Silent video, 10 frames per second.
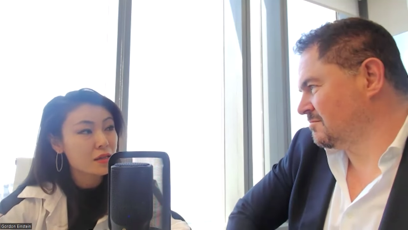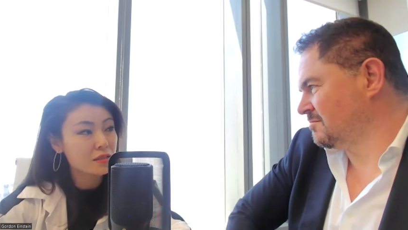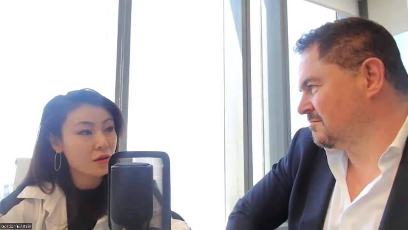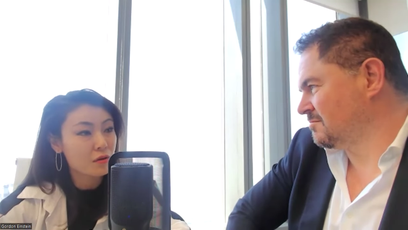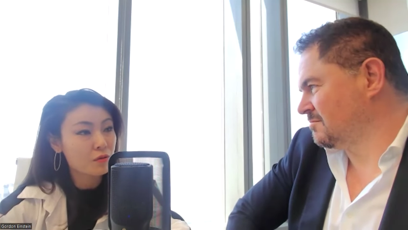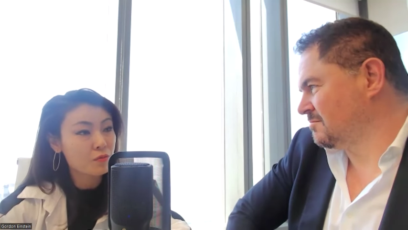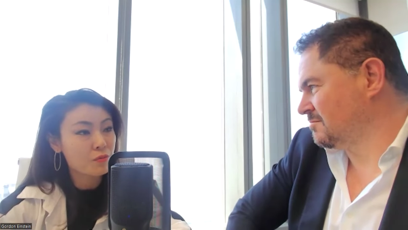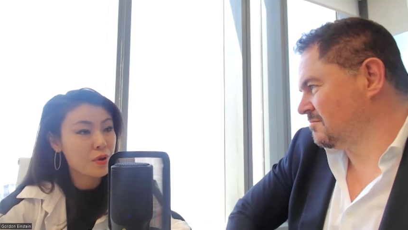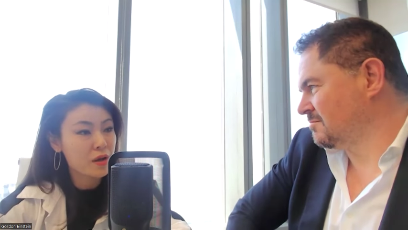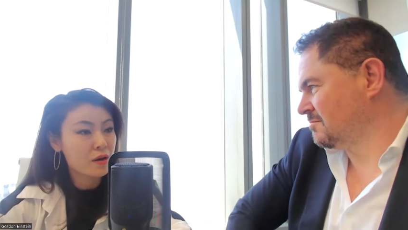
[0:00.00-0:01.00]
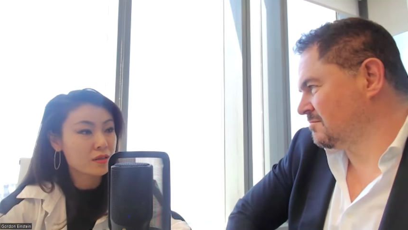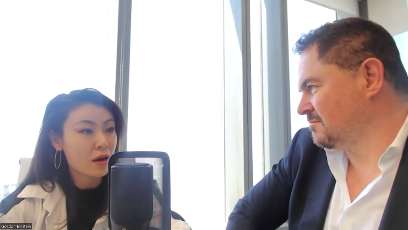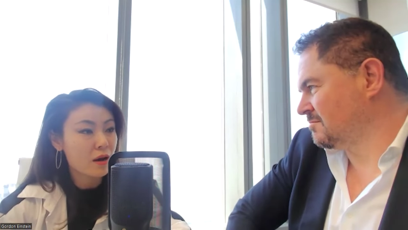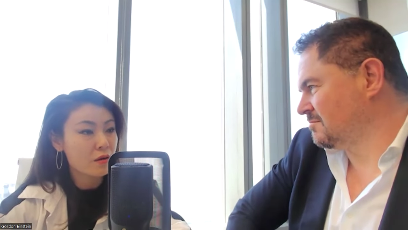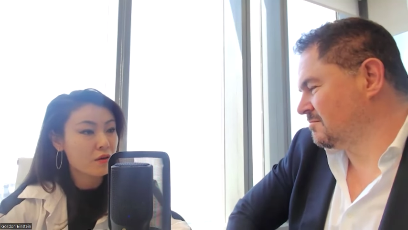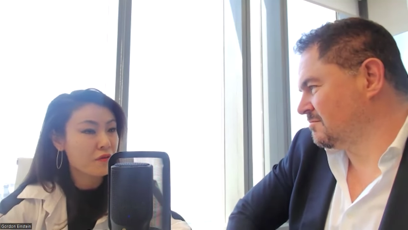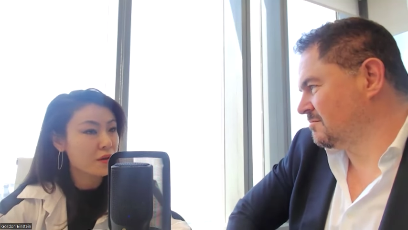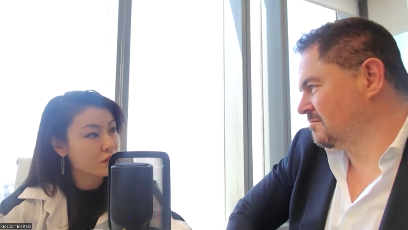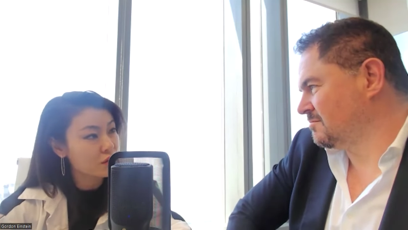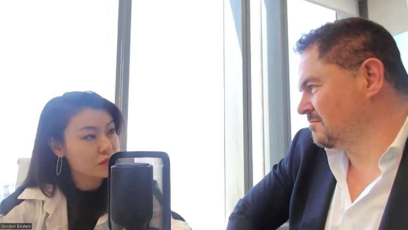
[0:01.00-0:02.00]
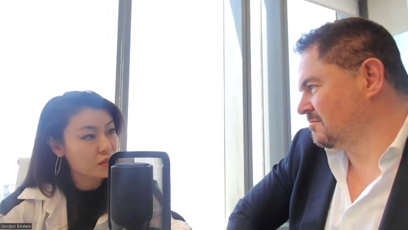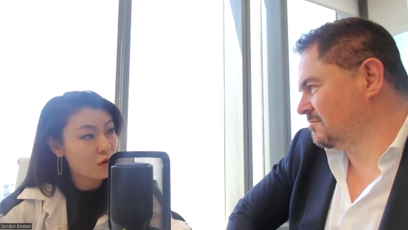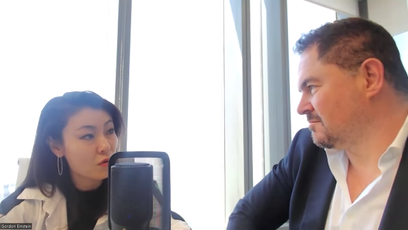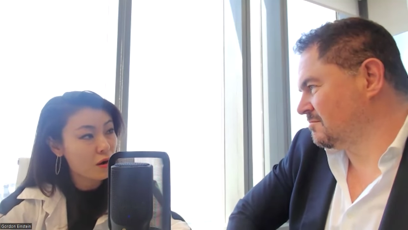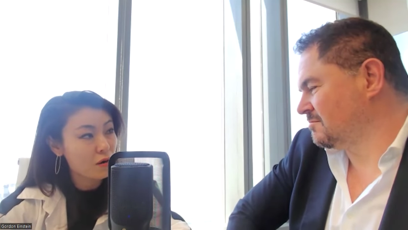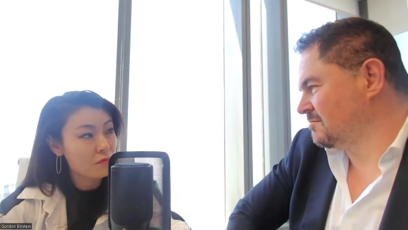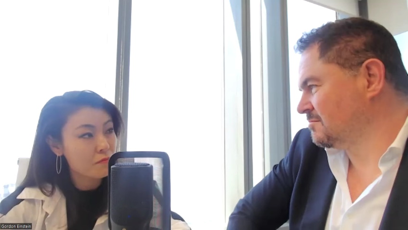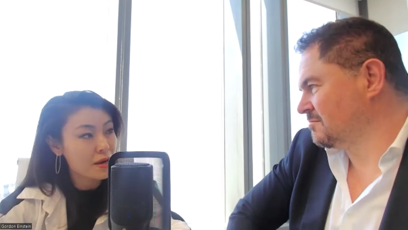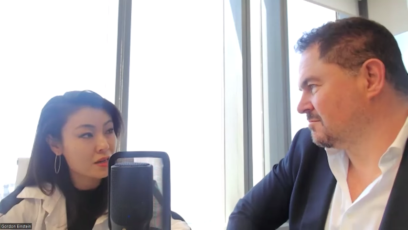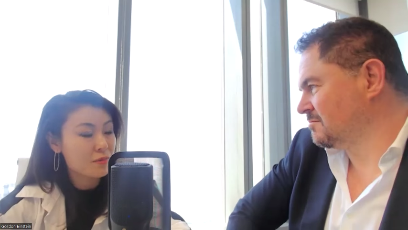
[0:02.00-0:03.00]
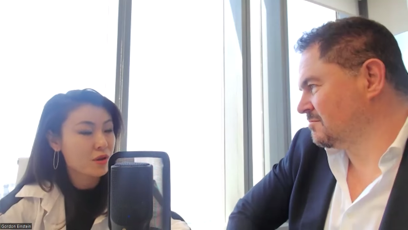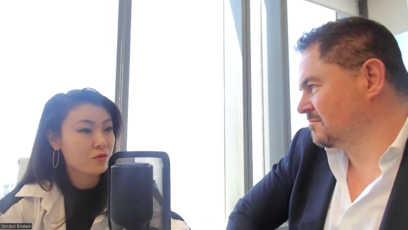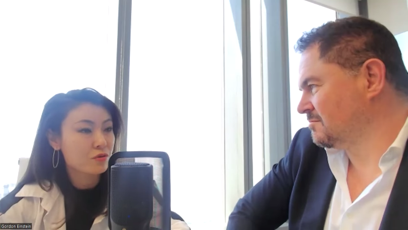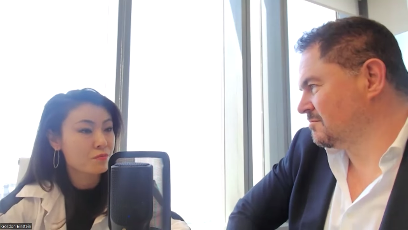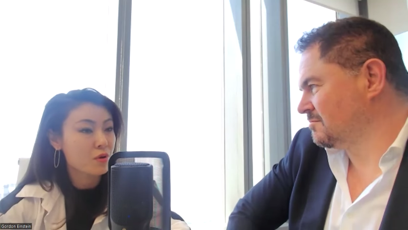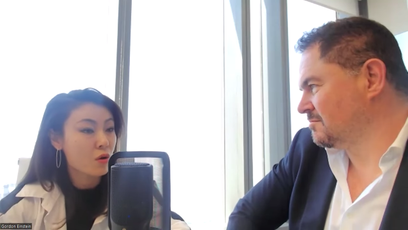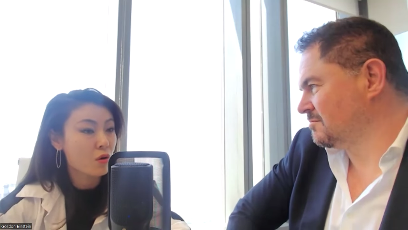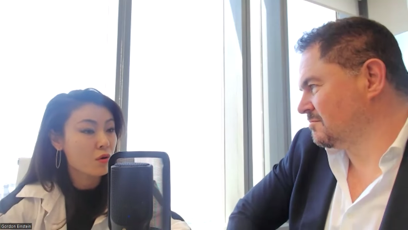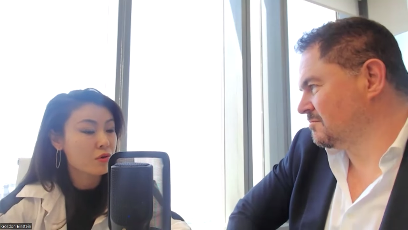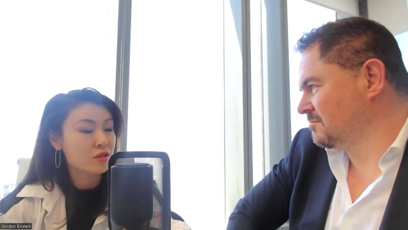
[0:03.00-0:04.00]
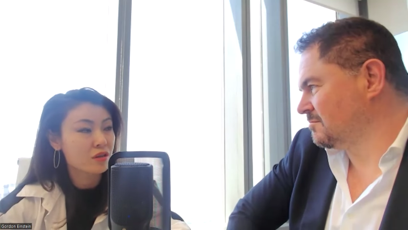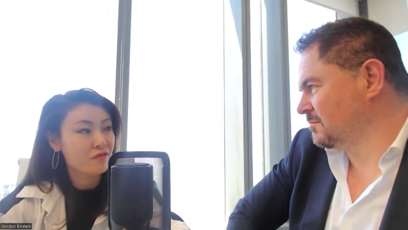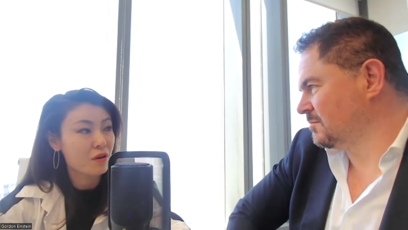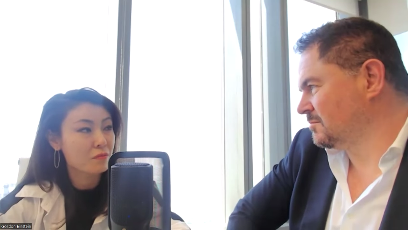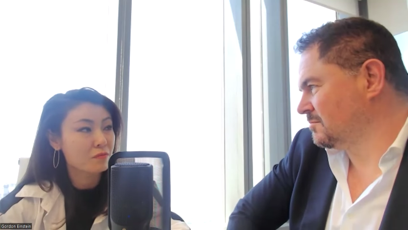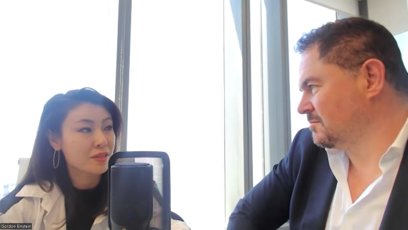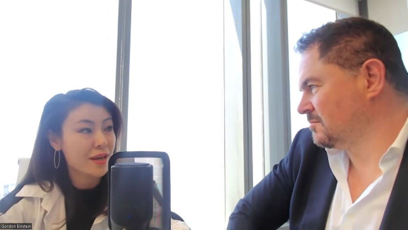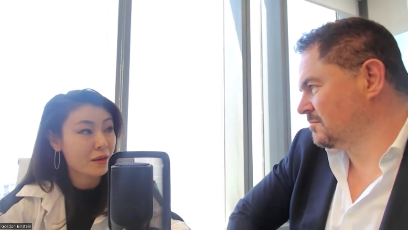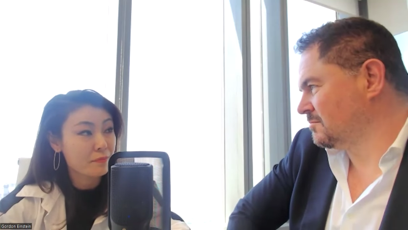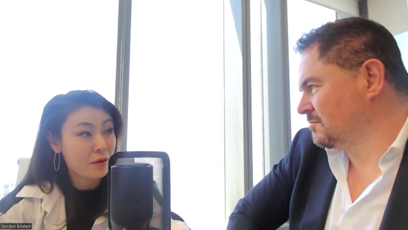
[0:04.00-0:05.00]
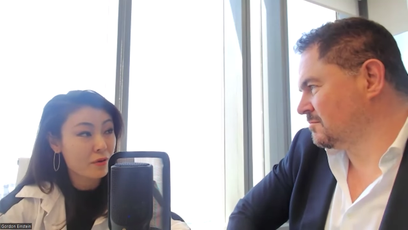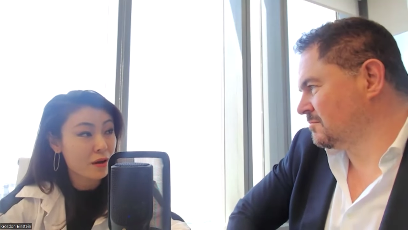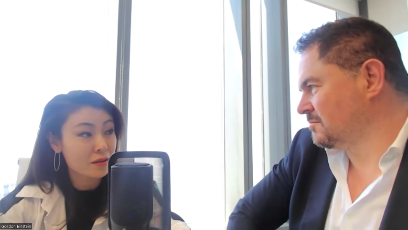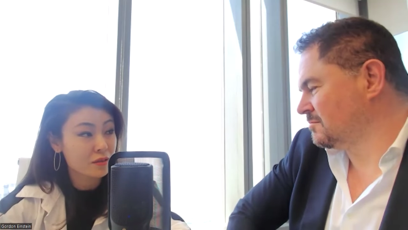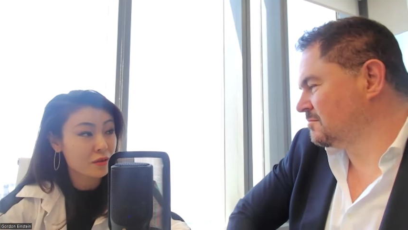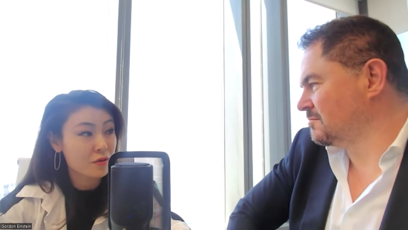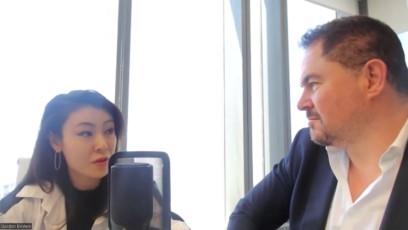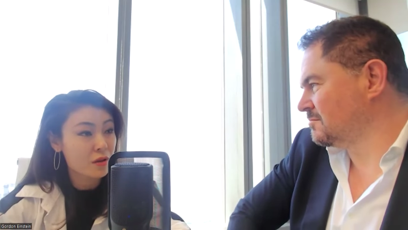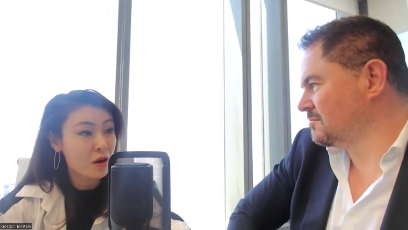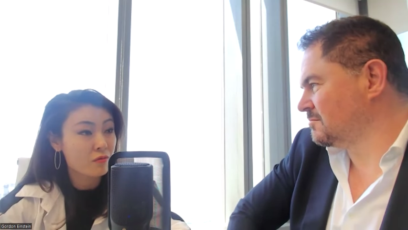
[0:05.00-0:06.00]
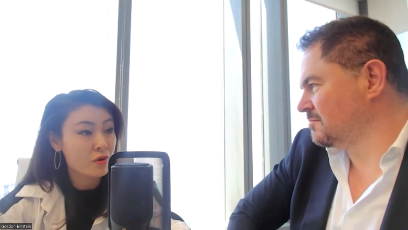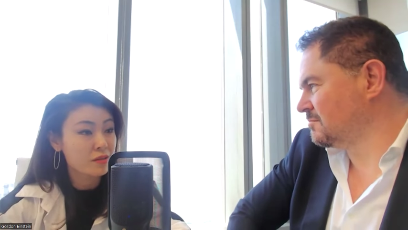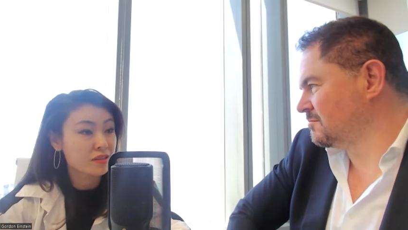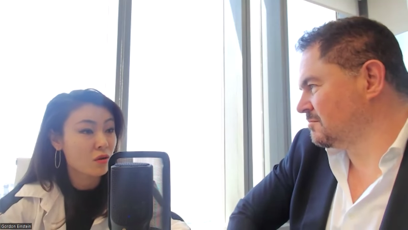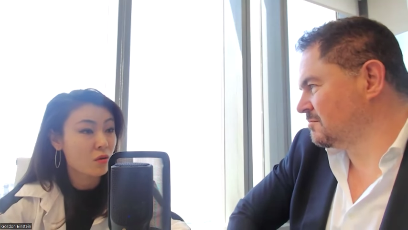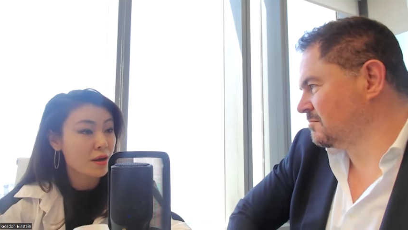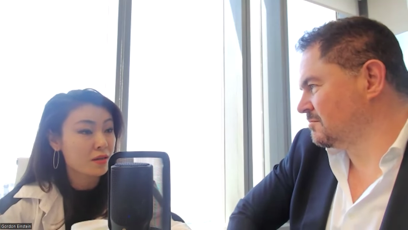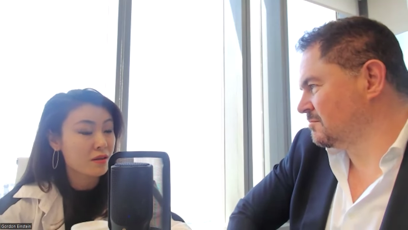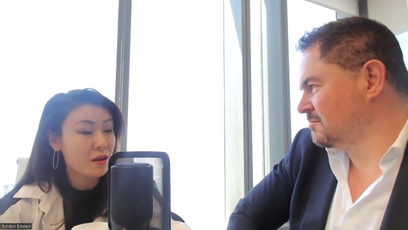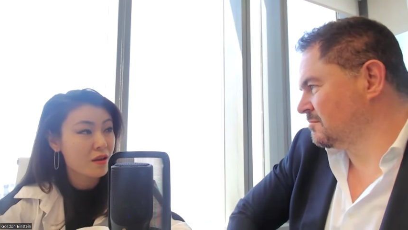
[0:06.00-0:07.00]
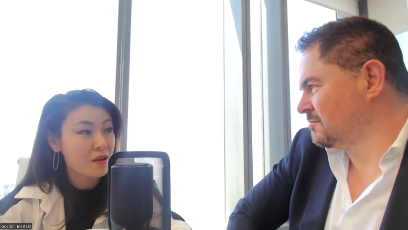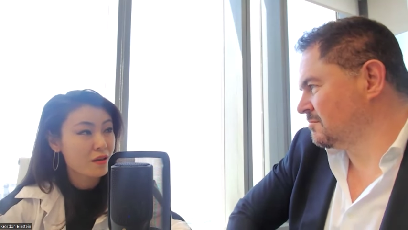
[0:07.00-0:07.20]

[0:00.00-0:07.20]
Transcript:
Speaker 1: So because our founders and all our management group all originally from tech backgrounds, mm-hmm. they're not really so much